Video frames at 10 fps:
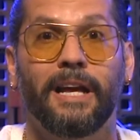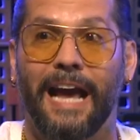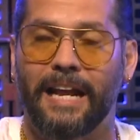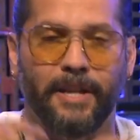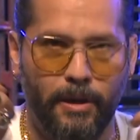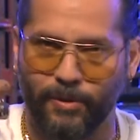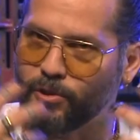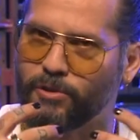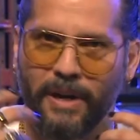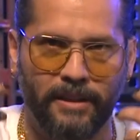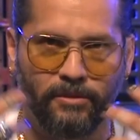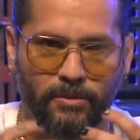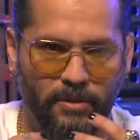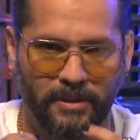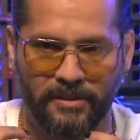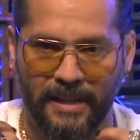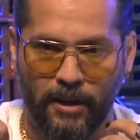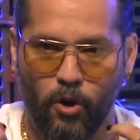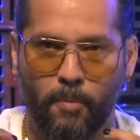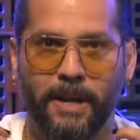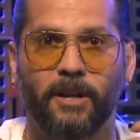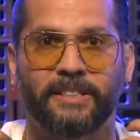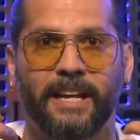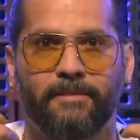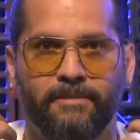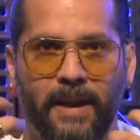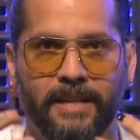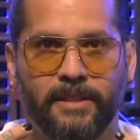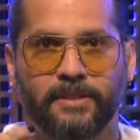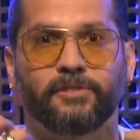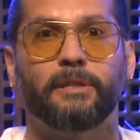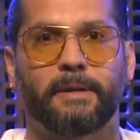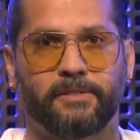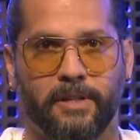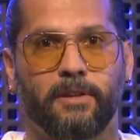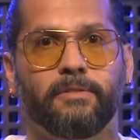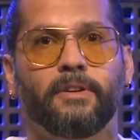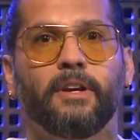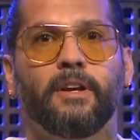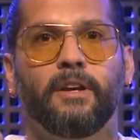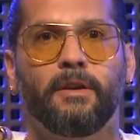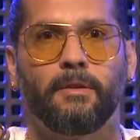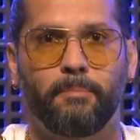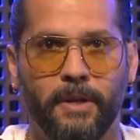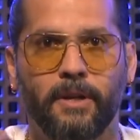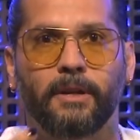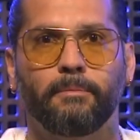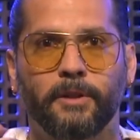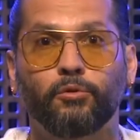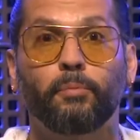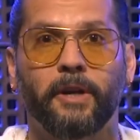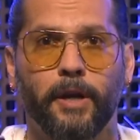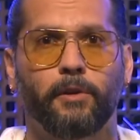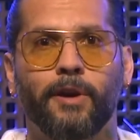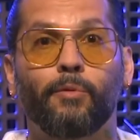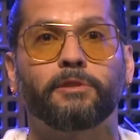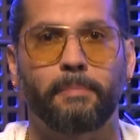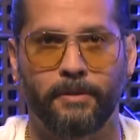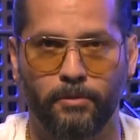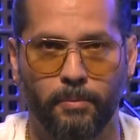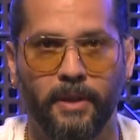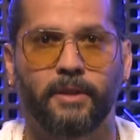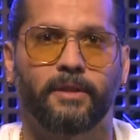And he was crying too because he's like, oh my gosh, I can finally see myself become the superhero I was meant to be.